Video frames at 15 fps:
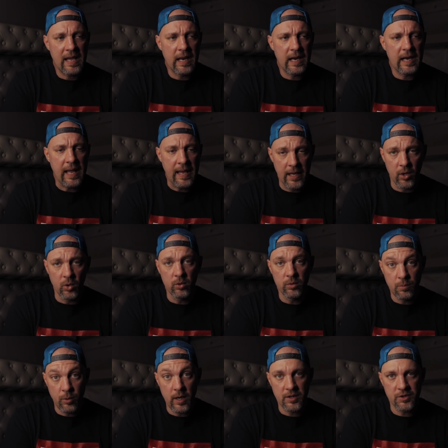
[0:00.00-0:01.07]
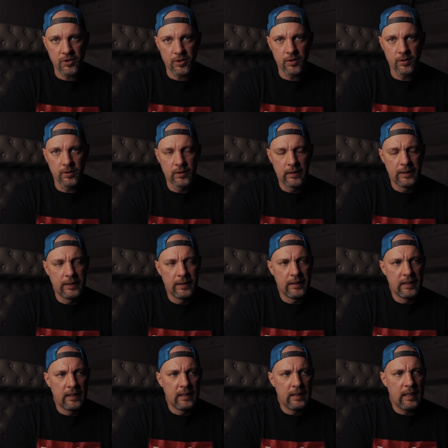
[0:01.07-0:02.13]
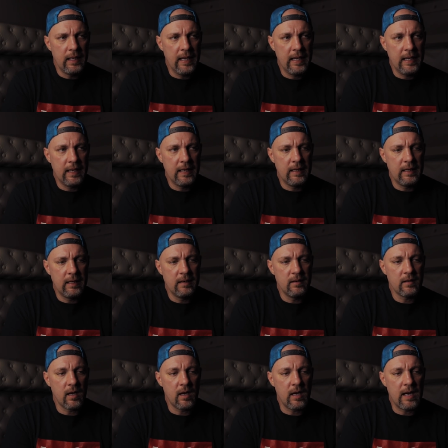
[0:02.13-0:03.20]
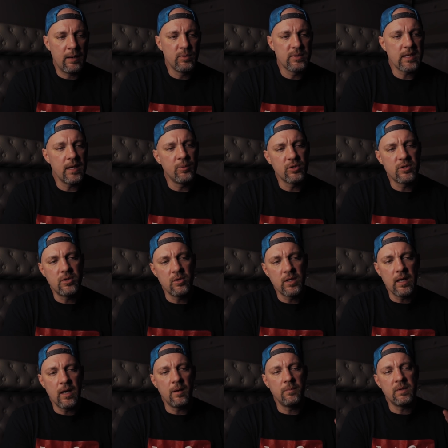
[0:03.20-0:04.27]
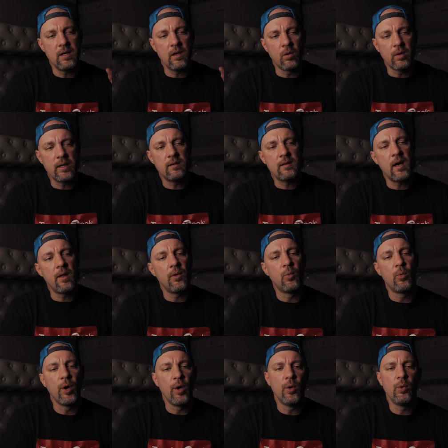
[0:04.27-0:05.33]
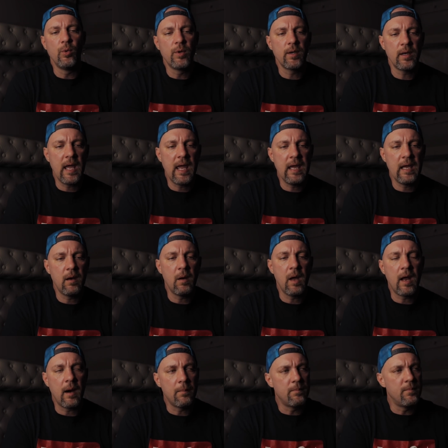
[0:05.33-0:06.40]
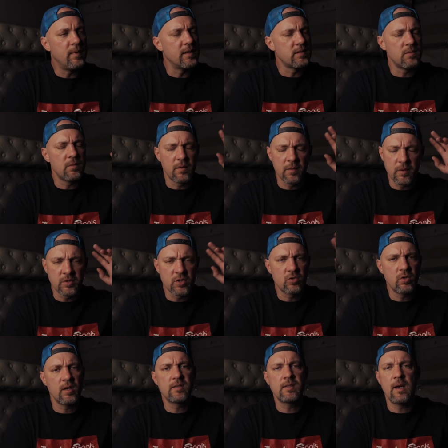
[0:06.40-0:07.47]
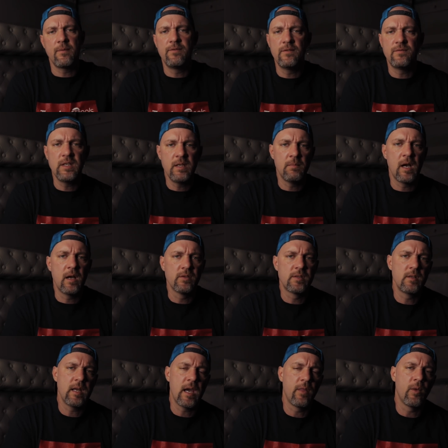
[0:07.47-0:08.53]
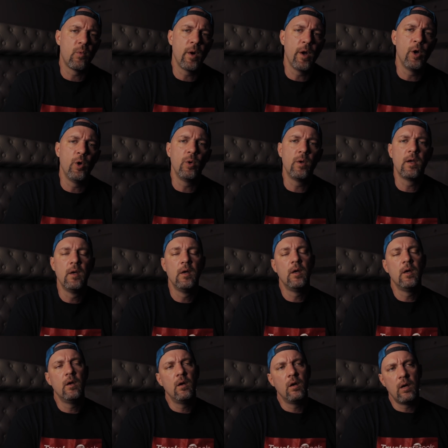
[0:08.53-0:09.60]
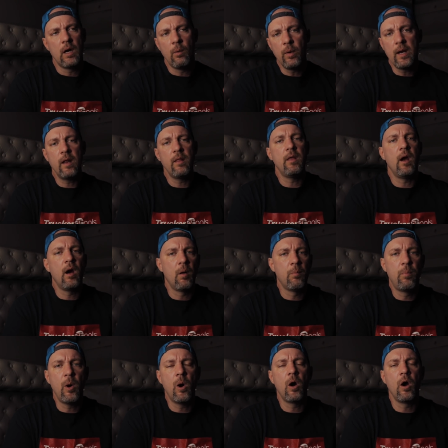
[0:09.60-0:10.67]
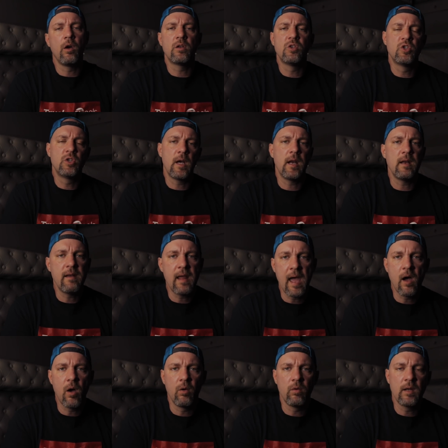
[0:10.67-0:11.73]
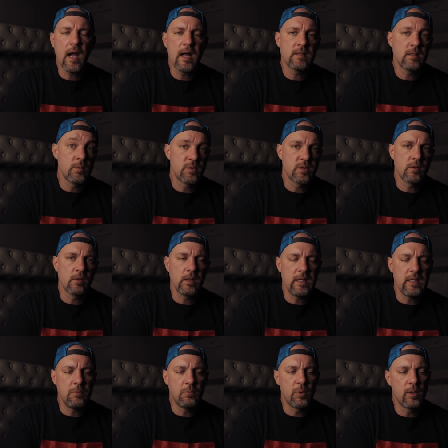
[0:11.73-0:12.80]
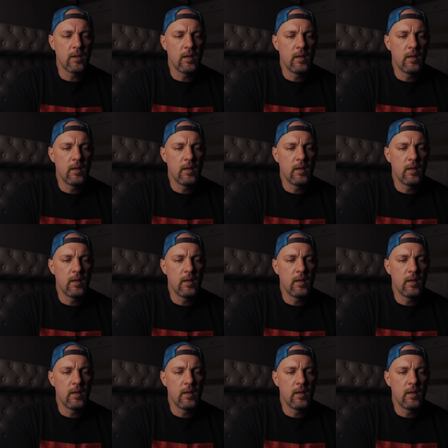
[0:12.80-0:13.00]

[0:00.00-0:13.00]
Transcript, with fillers: and it held pressure and I was able to get up, you know, get down the road, and uh, was a truck stop 15 miles down the road. I went in there, parked, shut it down, got some sleep,